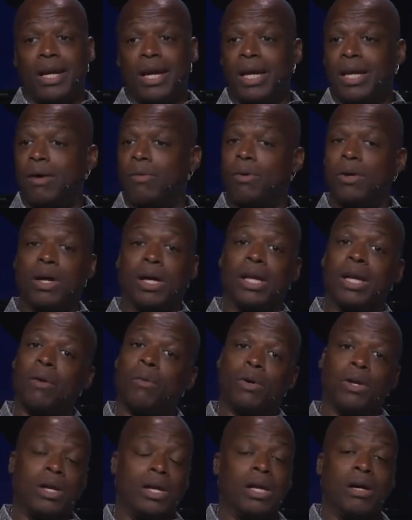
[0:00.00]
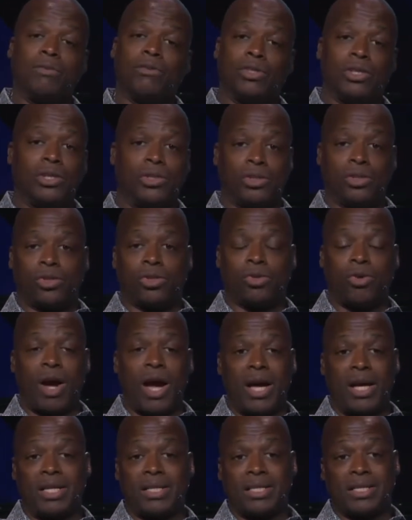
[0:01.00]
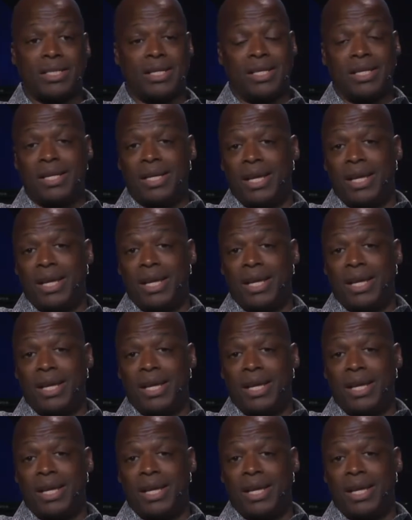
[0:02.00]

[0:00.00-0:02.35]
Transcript: and I want, and I want to love Jesus Christ.